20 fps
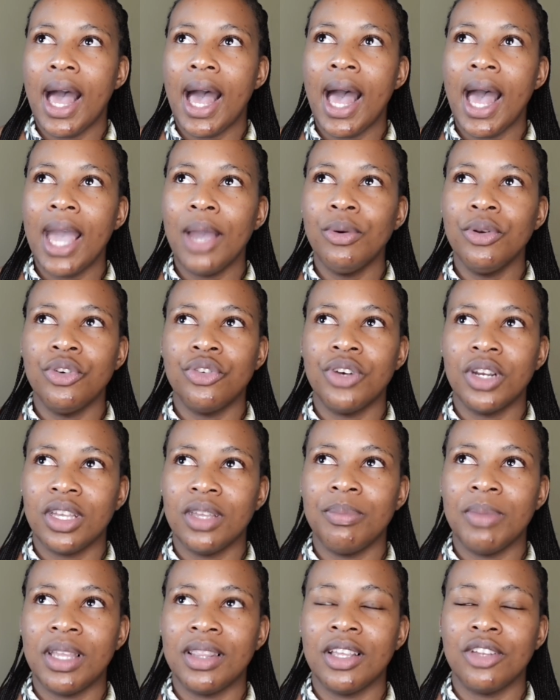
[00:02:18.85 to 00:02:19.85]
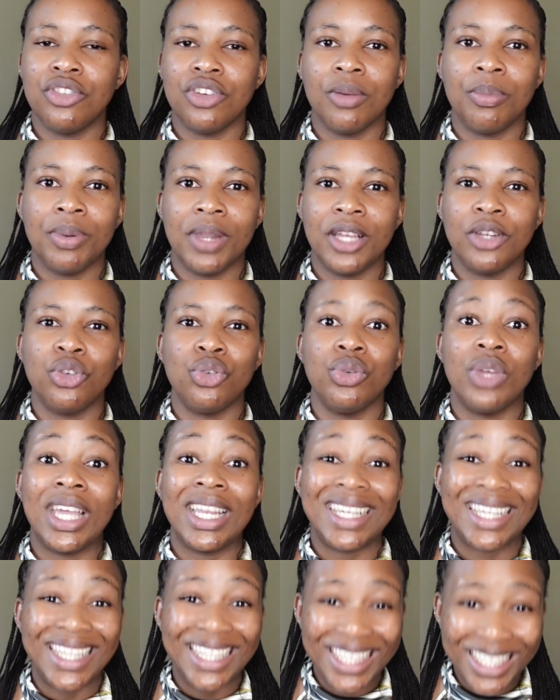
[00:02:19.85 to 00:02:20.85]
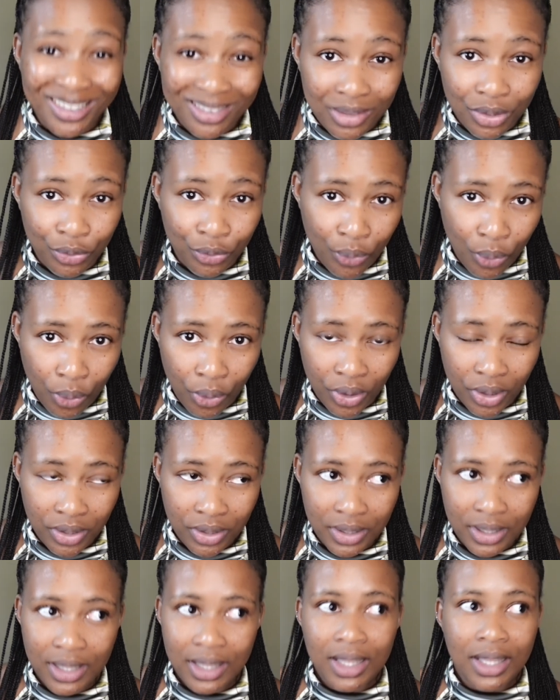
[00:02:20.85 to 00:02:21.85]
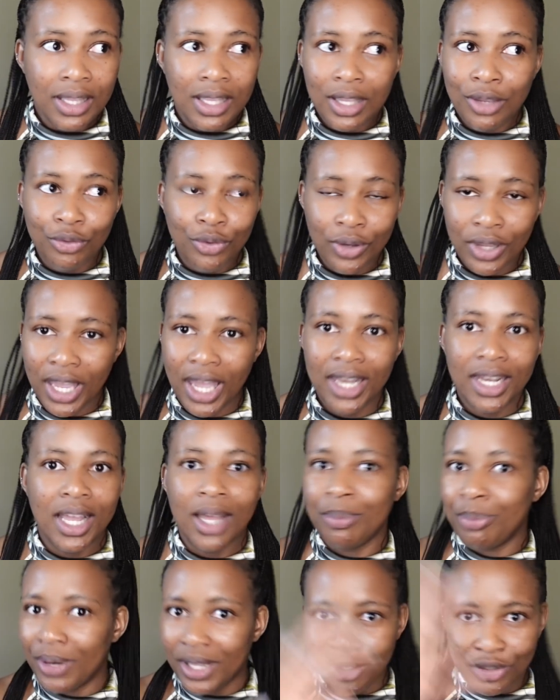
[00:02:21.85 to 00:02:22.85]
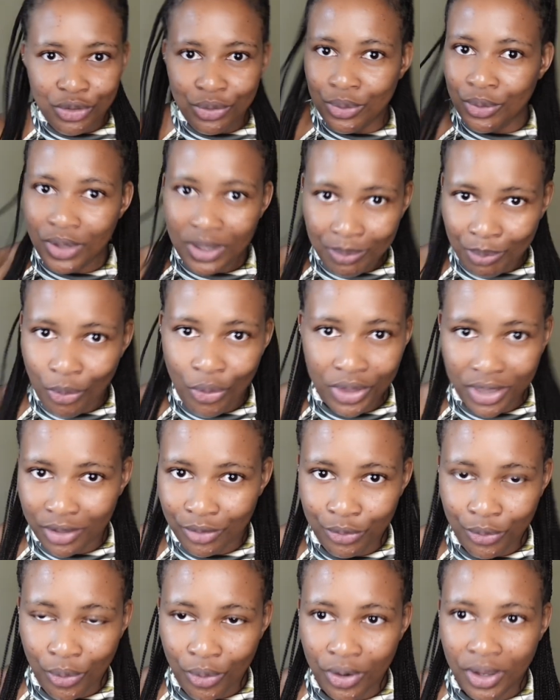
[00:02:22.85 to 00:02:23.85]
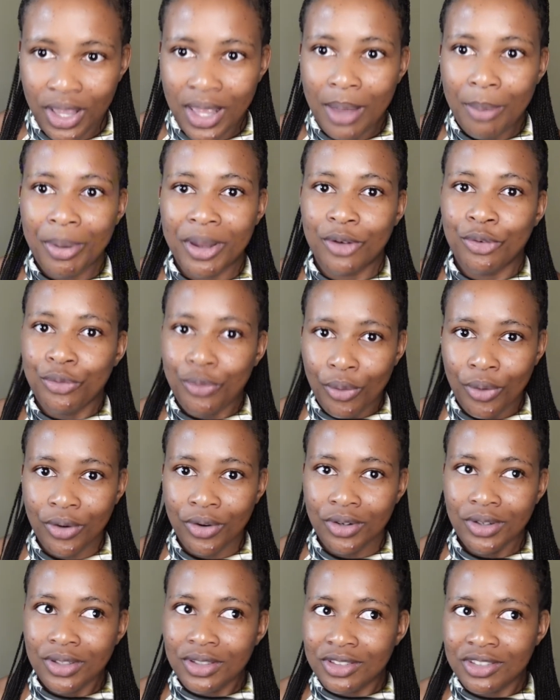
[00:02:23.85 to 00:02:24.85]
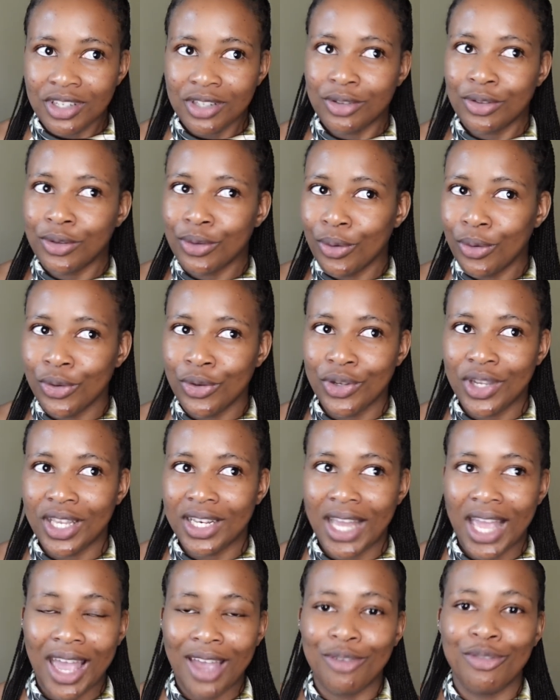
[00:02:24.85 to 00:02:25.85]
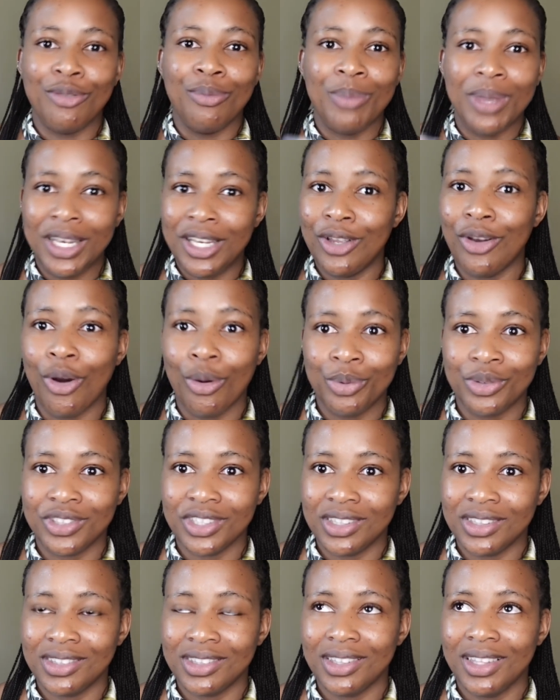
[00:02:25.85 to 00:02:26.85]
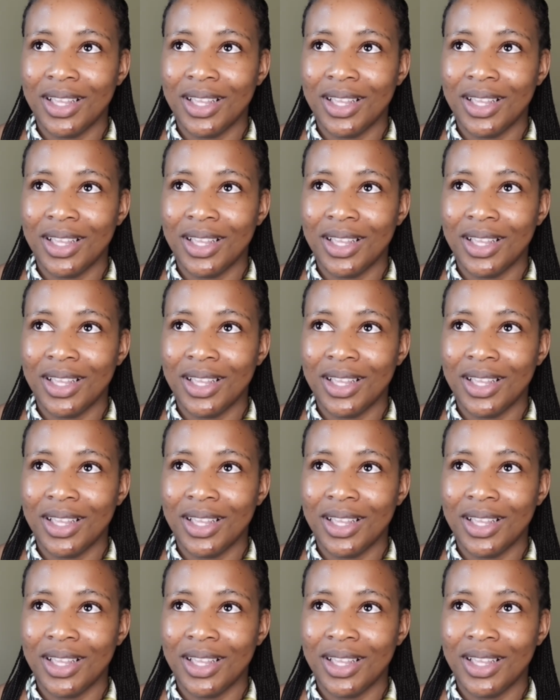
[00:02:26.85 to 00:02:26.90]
I would recommend that you apply to at least 4. If you can, apply to more than 4, but 4 just so you can have many options,